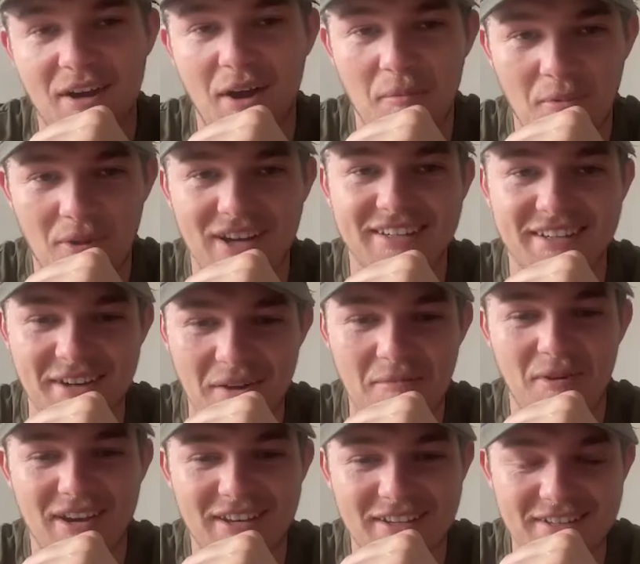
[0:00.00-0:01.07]
I'm waiting.
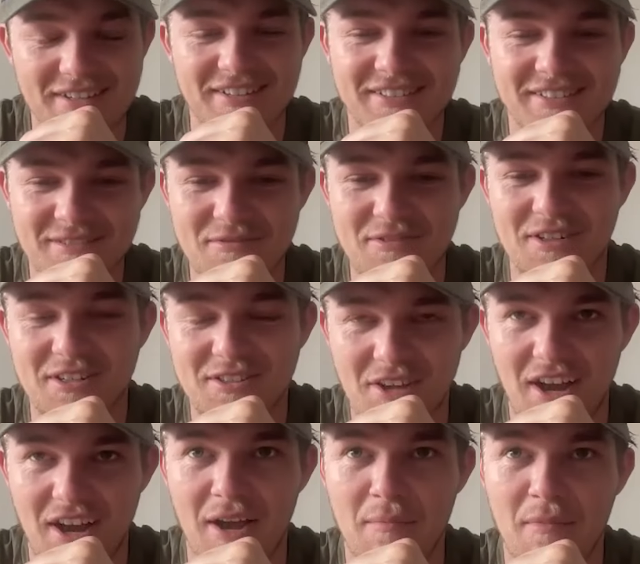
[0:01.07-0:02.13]
I'm waiting for the
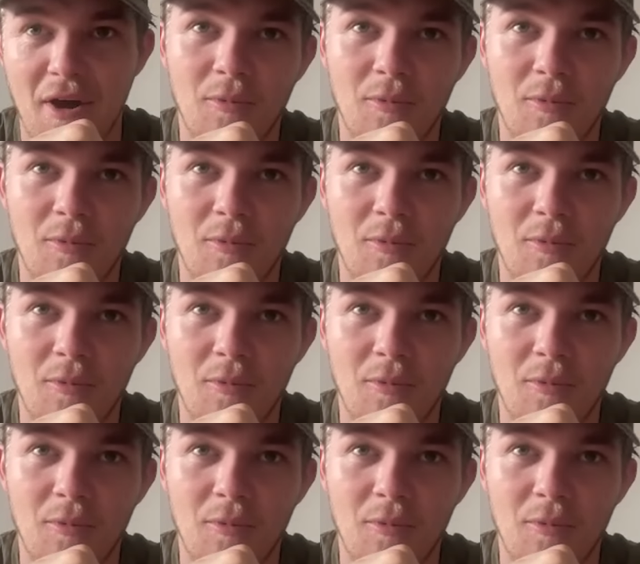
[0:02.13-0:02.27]
time.